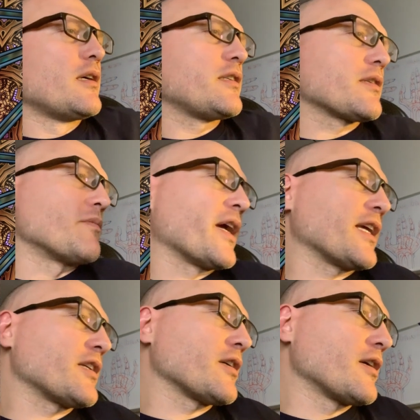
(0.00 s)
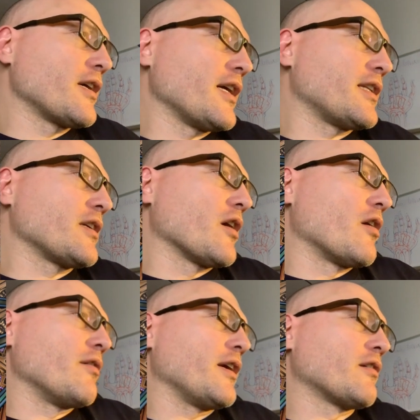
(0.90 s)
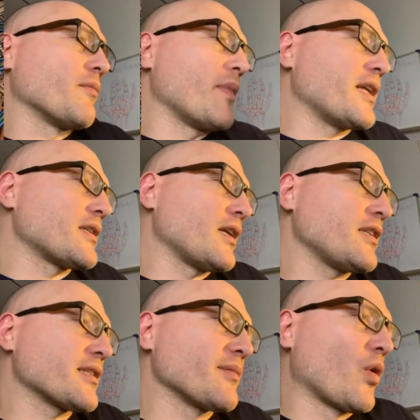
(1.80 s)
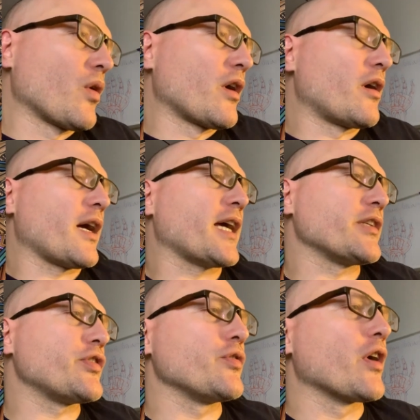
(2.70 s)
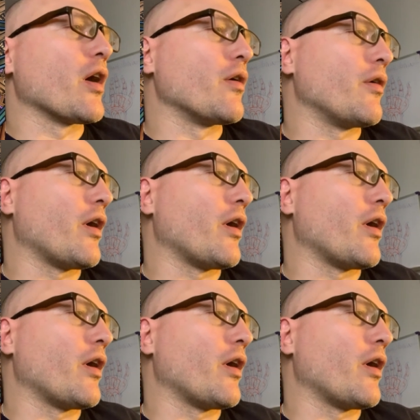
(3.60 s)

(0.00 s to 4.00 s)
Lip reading: Just make it go incrementally smaller as you go